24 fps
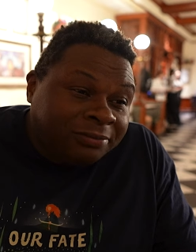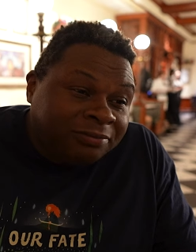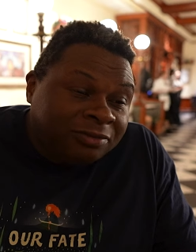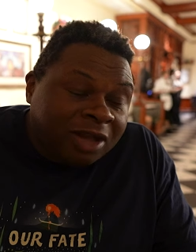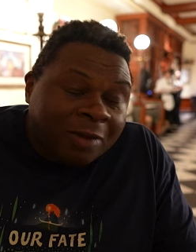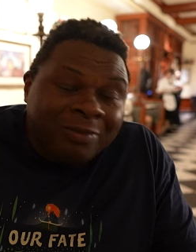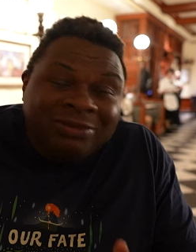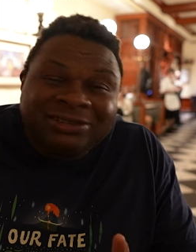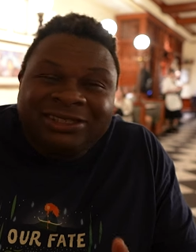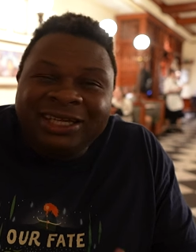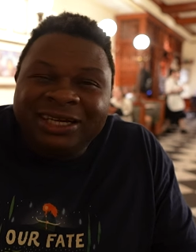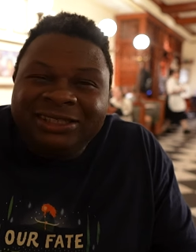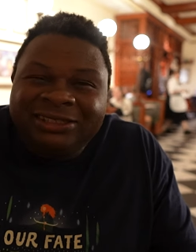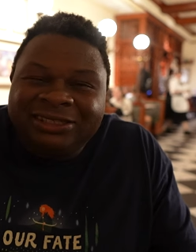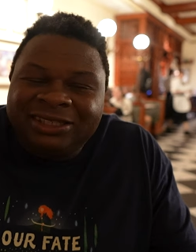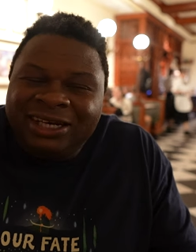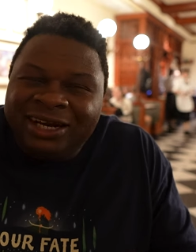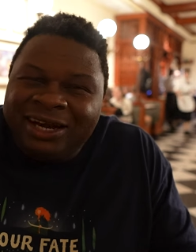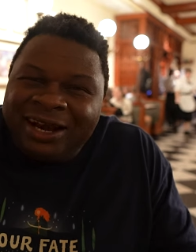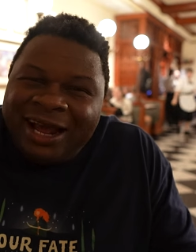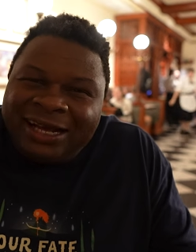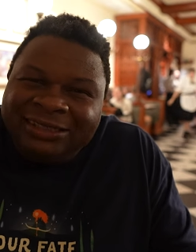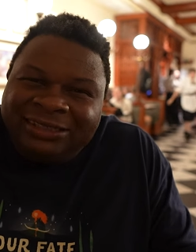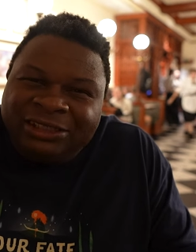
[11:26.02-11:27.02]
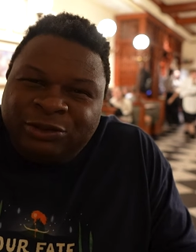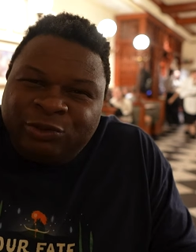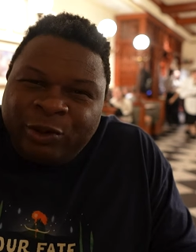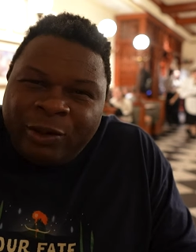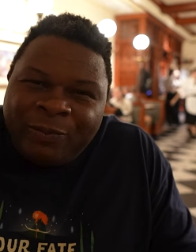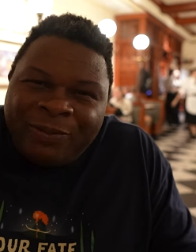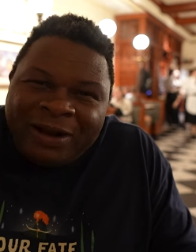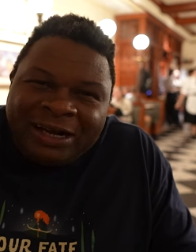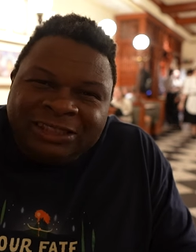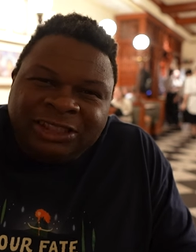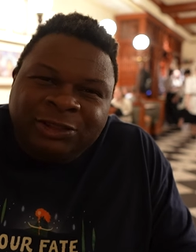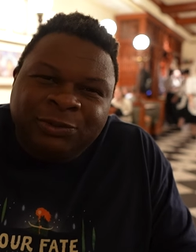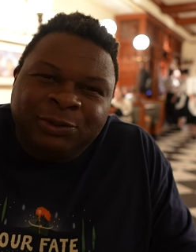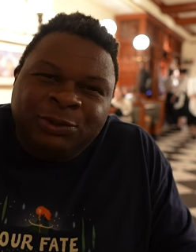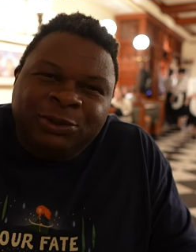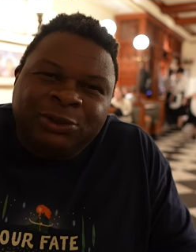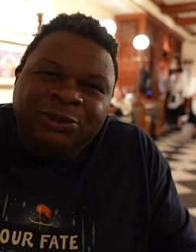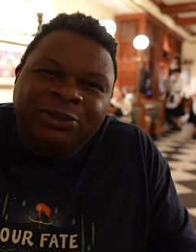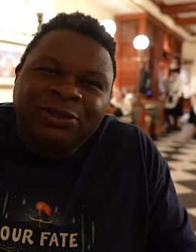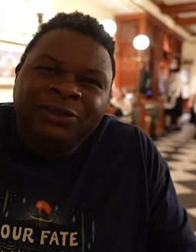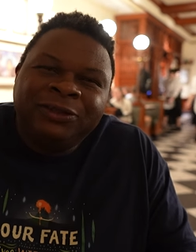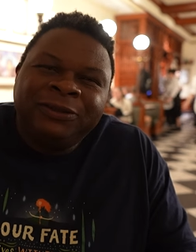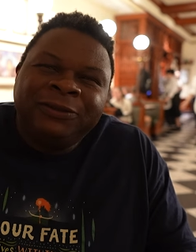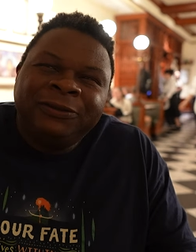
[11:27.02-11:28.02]
I'm gonna say this in the nicest way
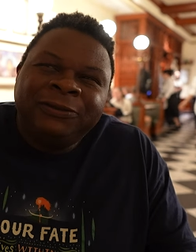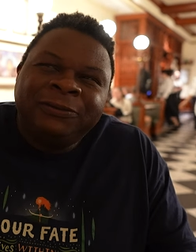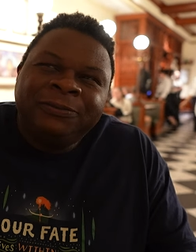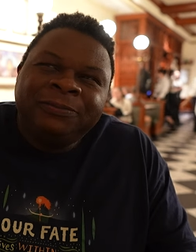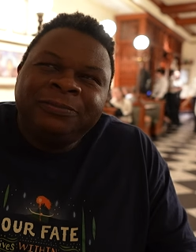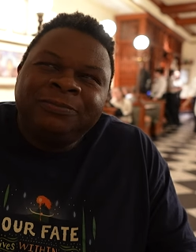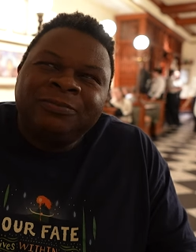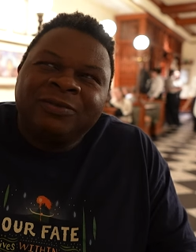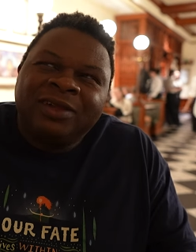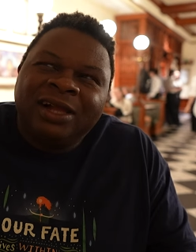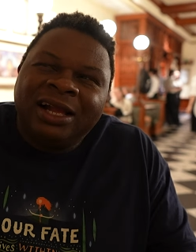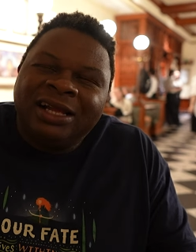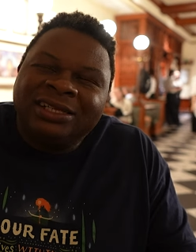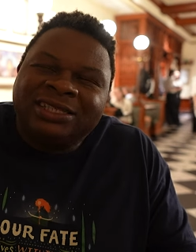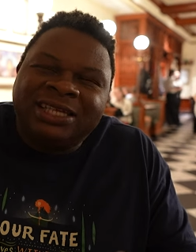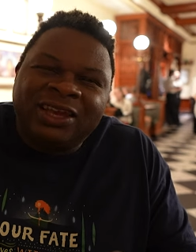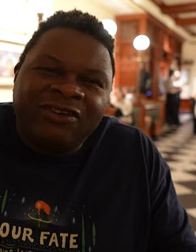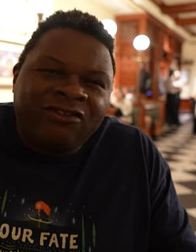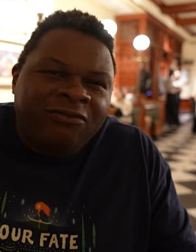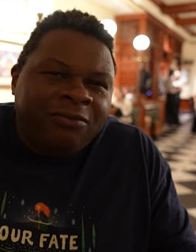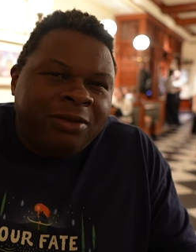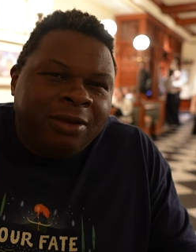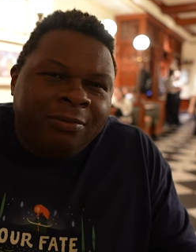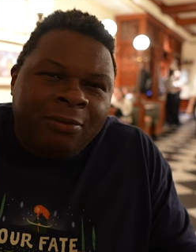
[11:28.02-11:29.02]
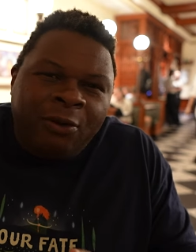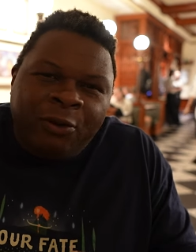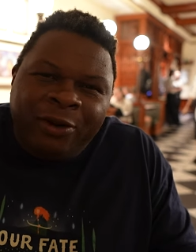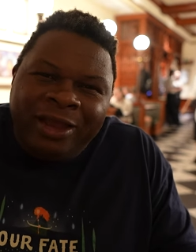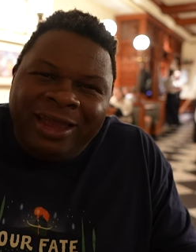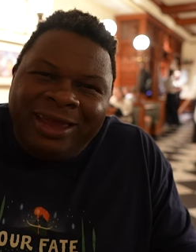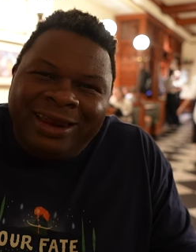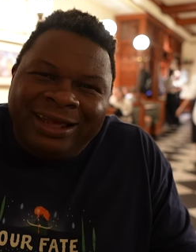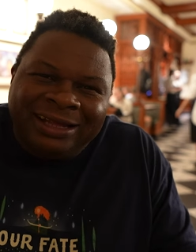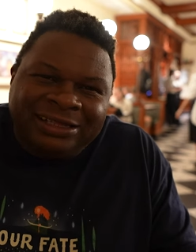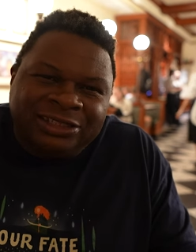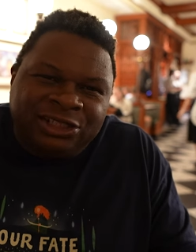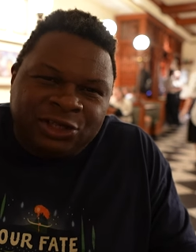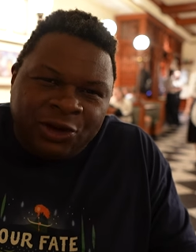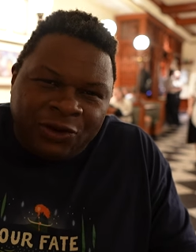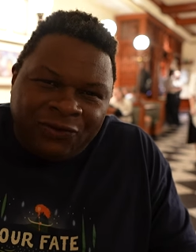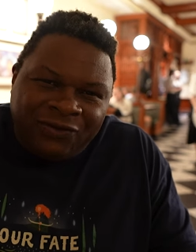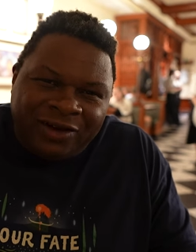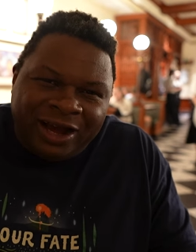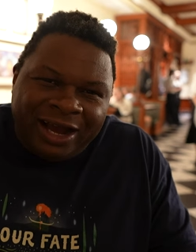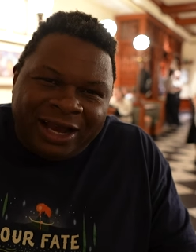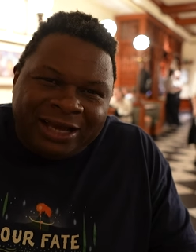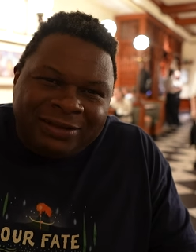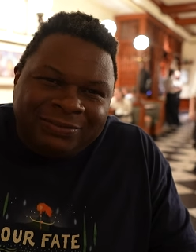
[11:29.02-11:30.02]
possible. It's giving me Maria and Enzo
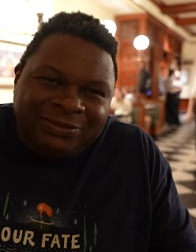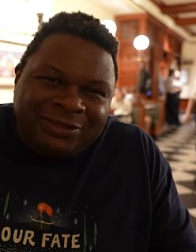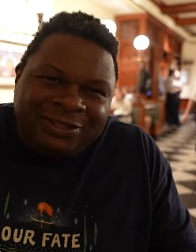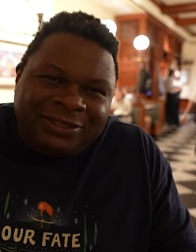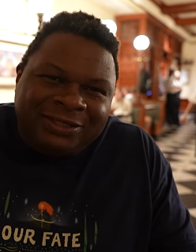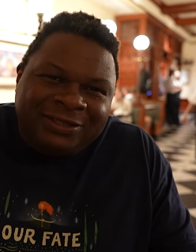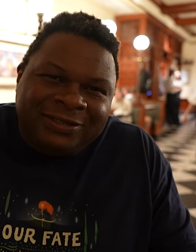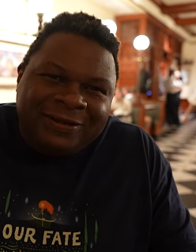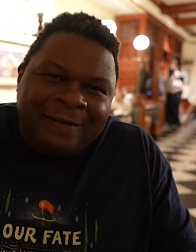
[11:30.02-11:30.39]
vibes.